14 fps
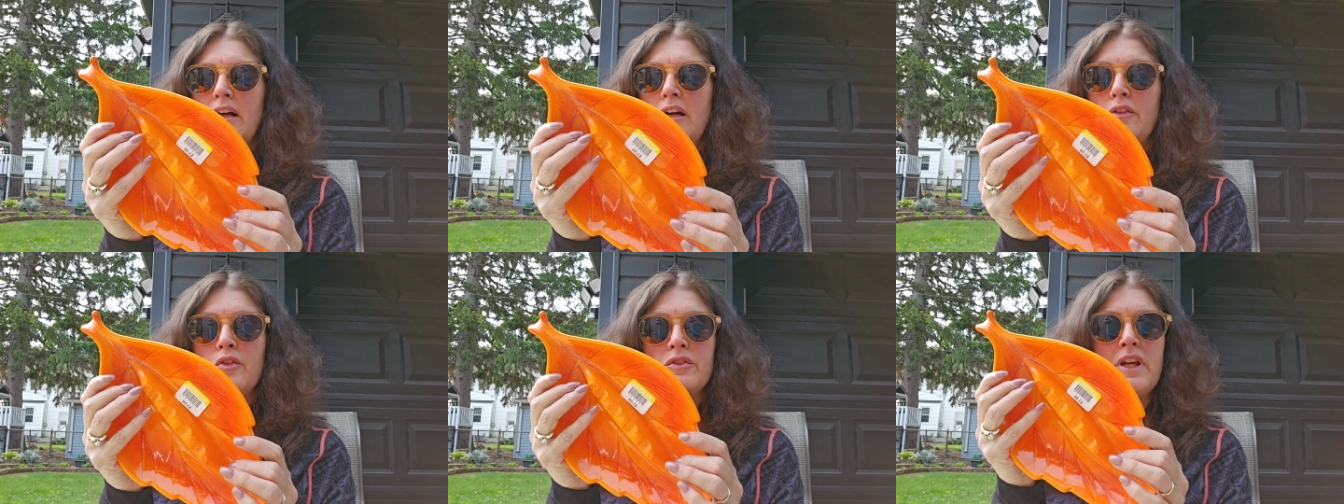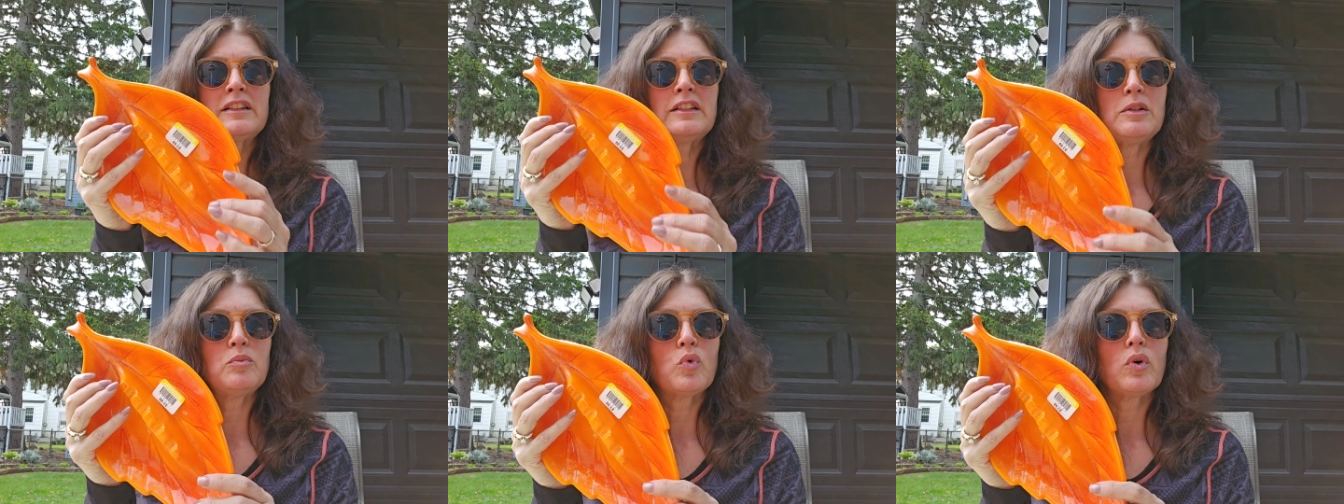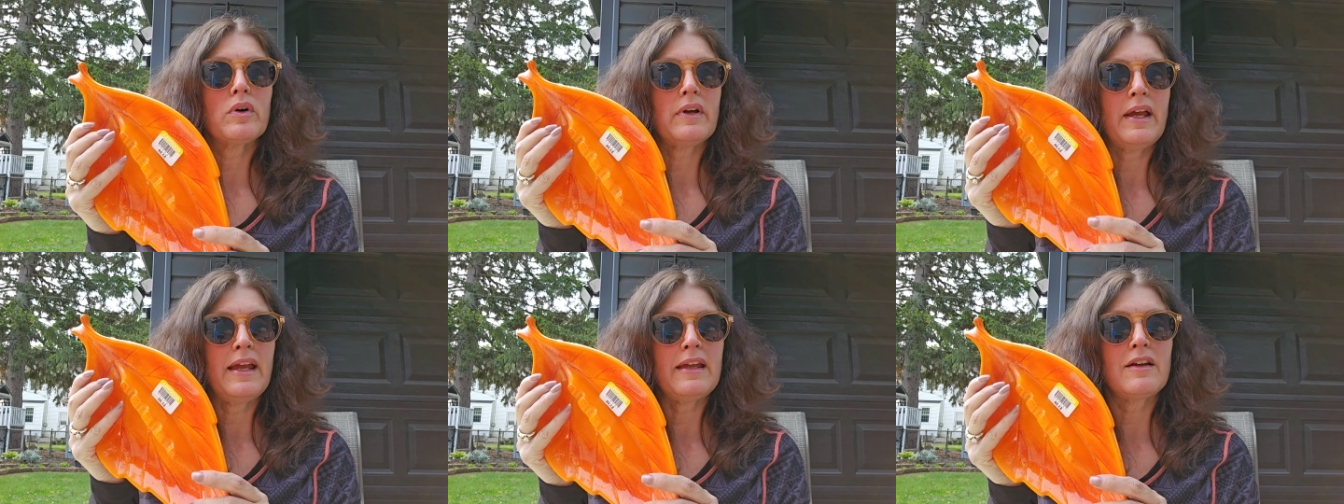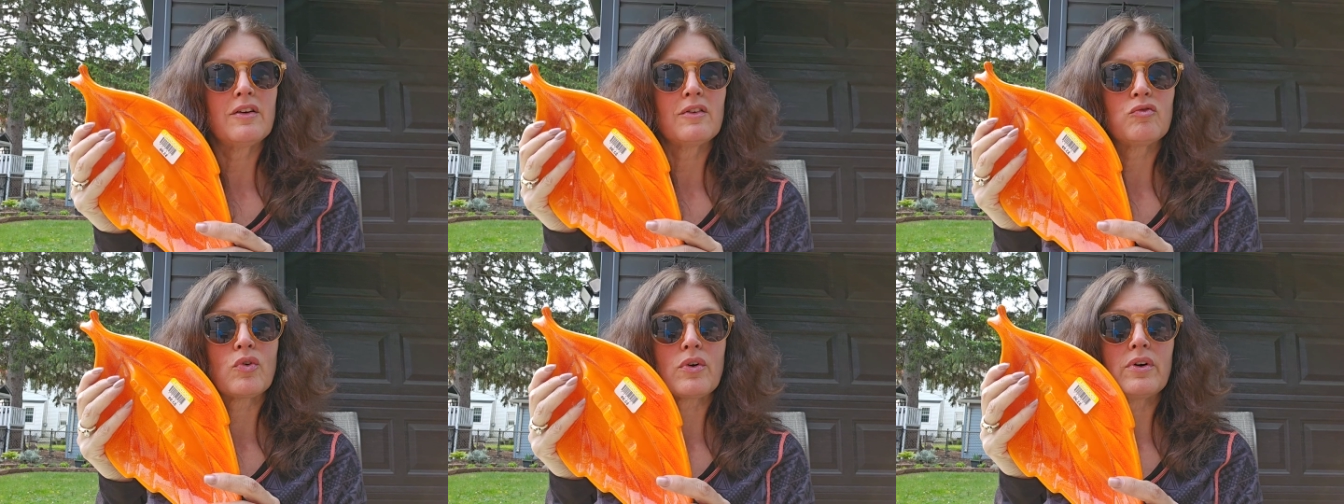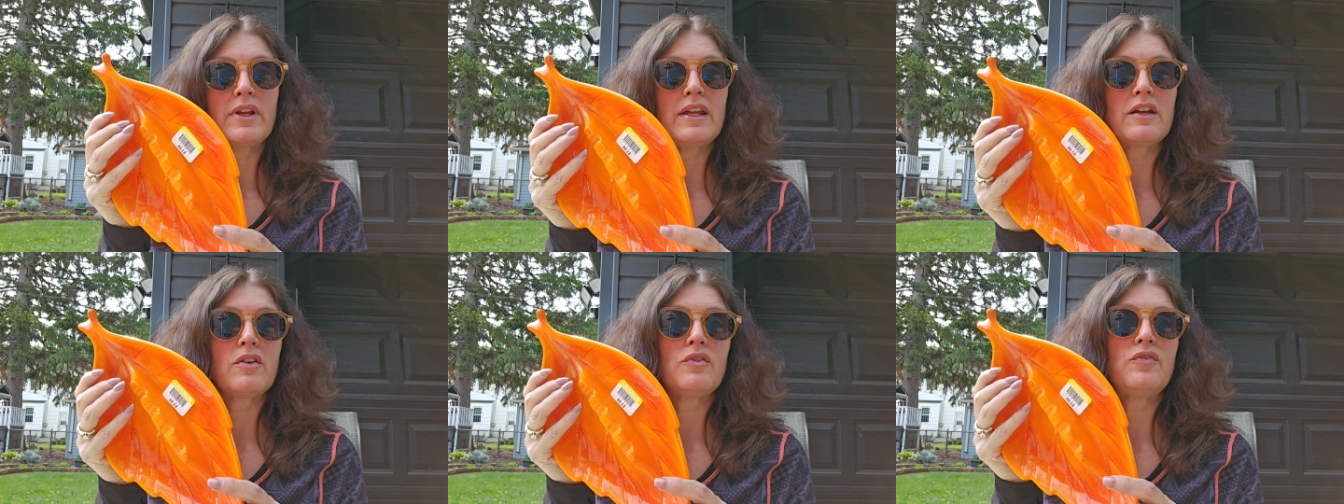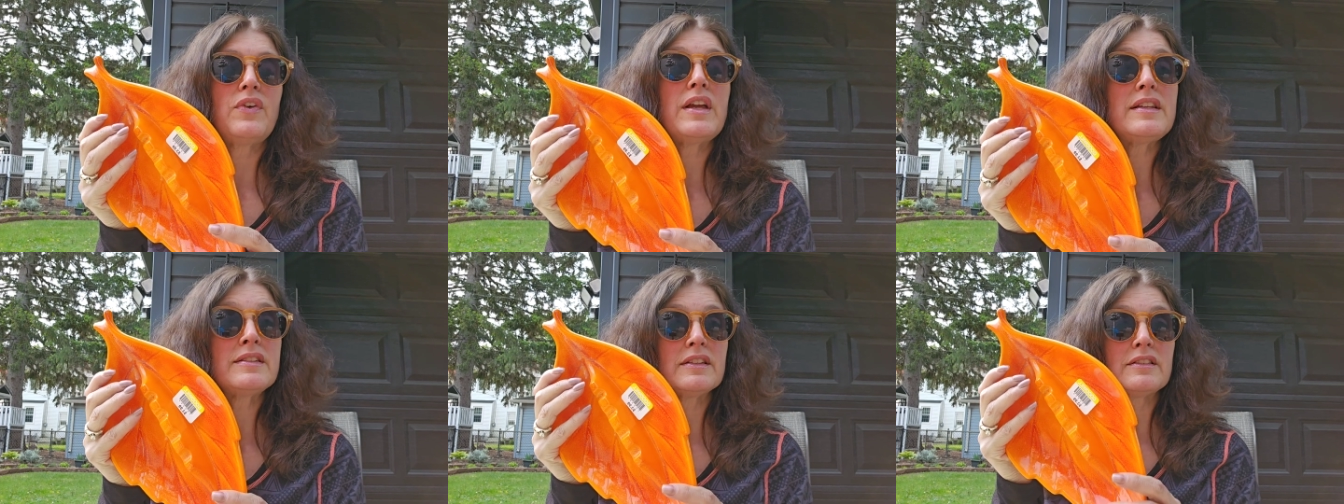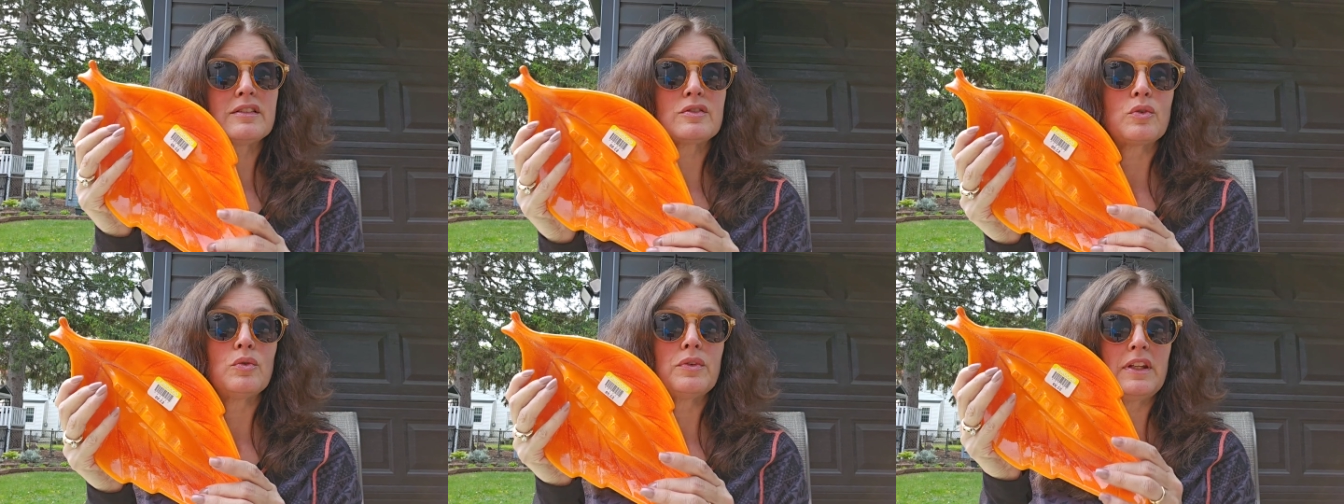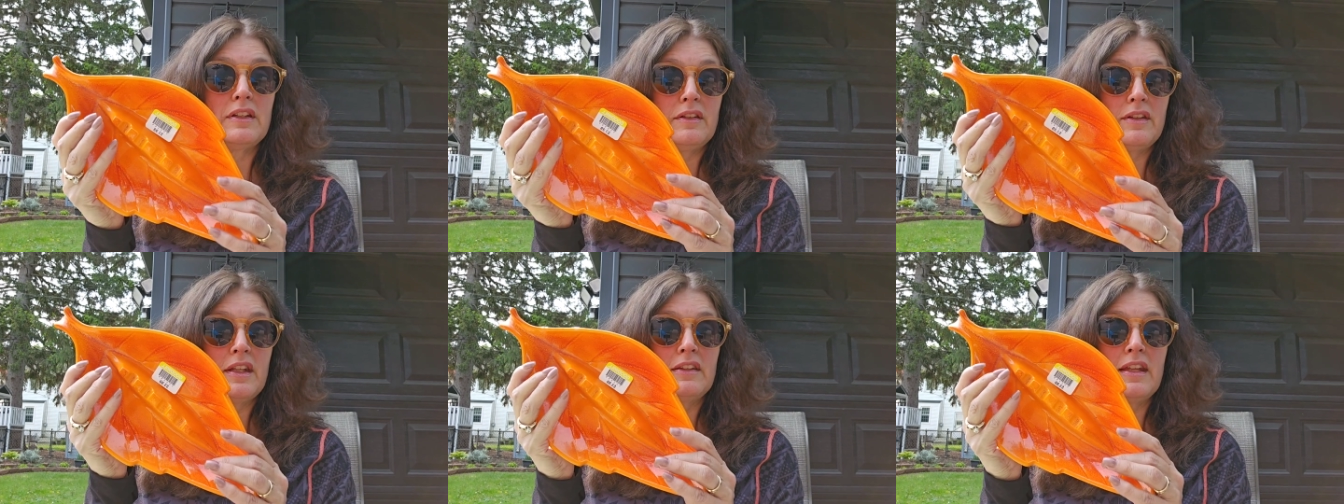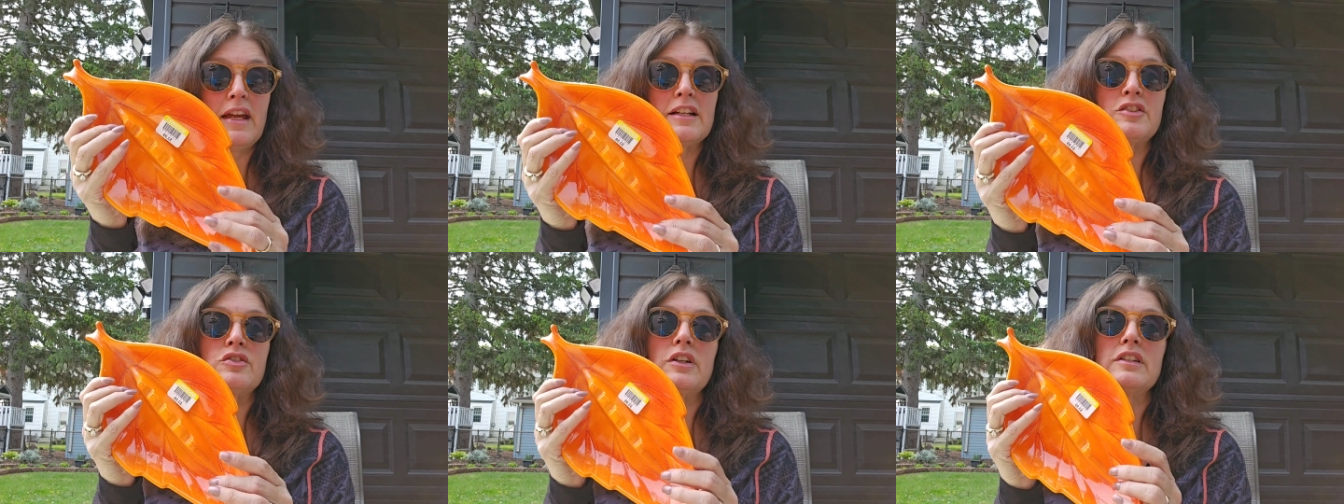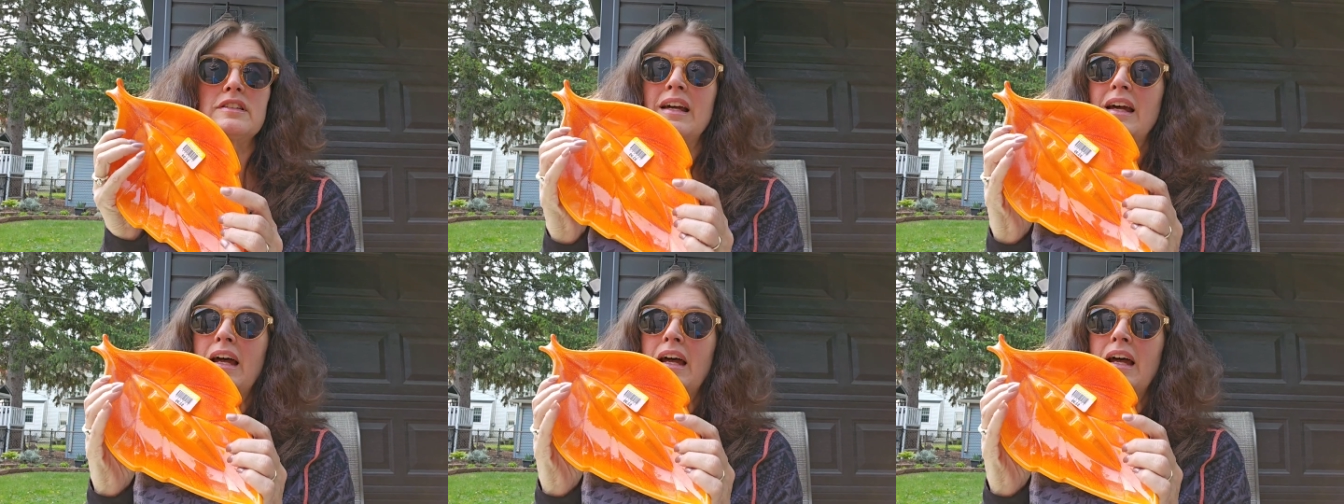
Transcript: there's actually more Royal Hager vases sold than the ashtrays.